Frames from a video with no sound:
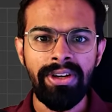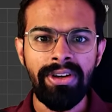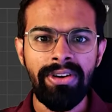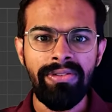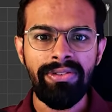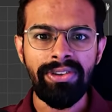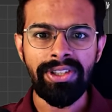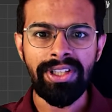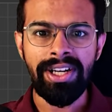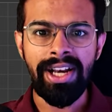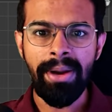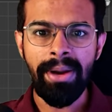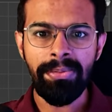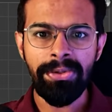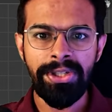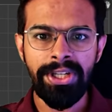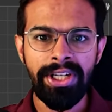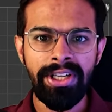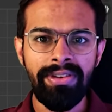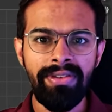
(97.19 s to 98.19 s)
For the
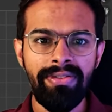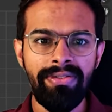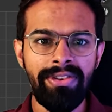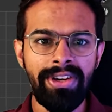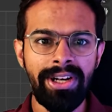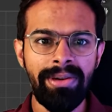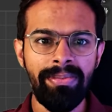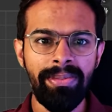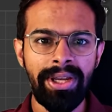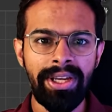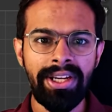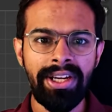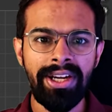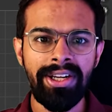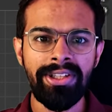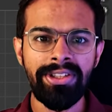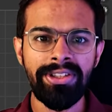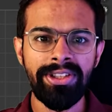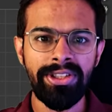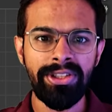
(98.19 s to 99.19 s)
lampshade, we'll make
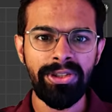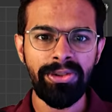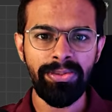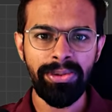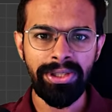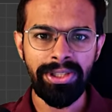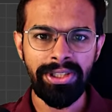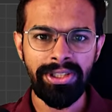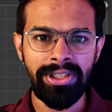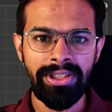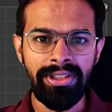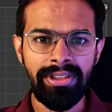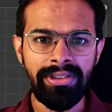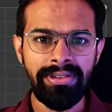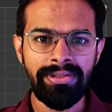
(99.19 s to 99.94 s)
another new material.